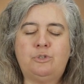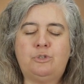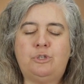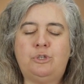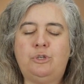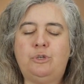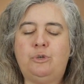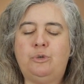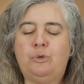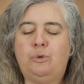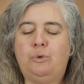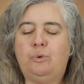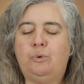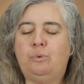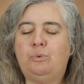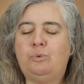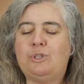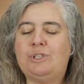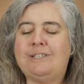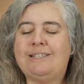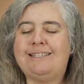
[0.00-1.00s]

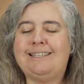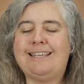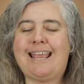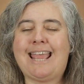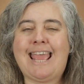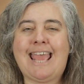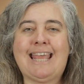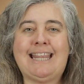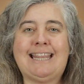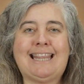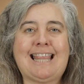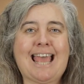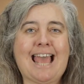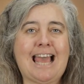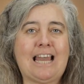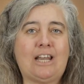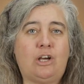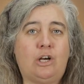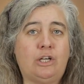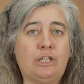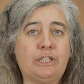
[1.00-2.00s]
to send
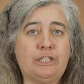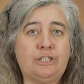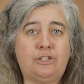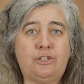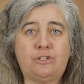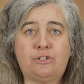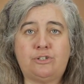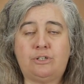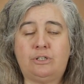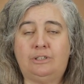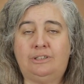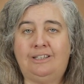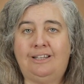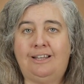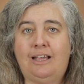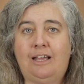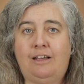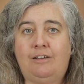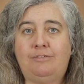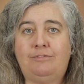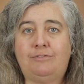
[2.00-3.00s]
that unconditional
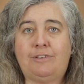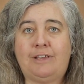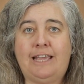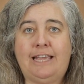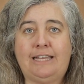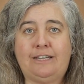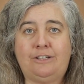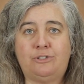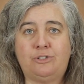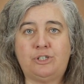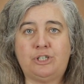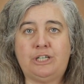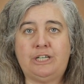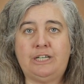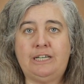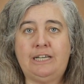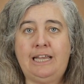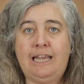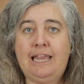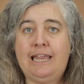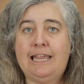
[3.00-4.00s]
love
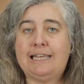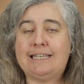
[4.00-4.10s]
energy